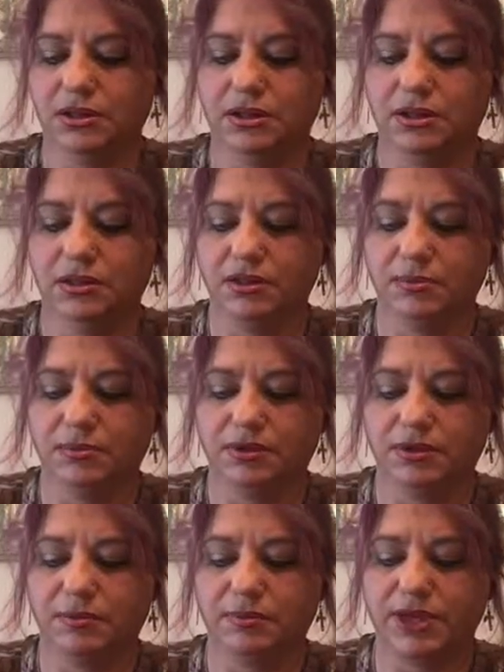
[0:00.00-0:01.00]
And then I'm going
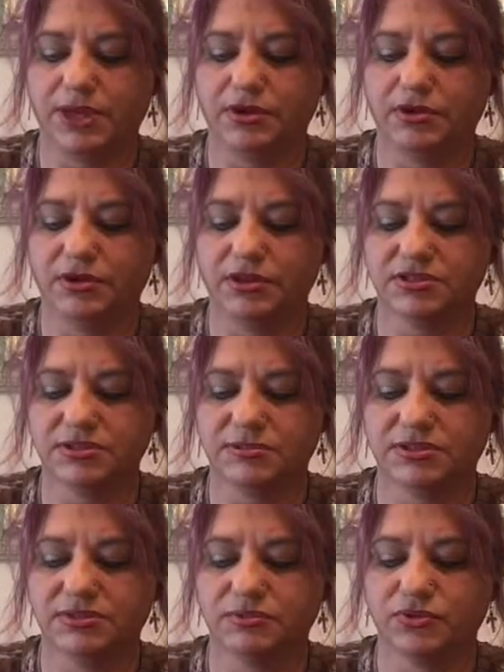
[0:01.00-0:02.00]
to come back across it
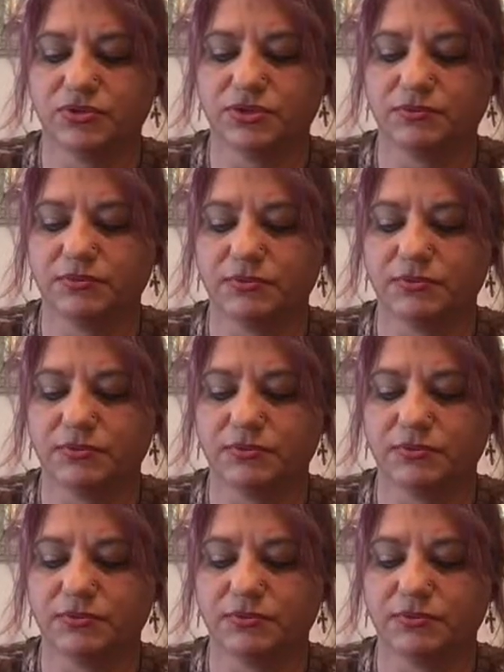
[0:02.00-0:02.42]
with some more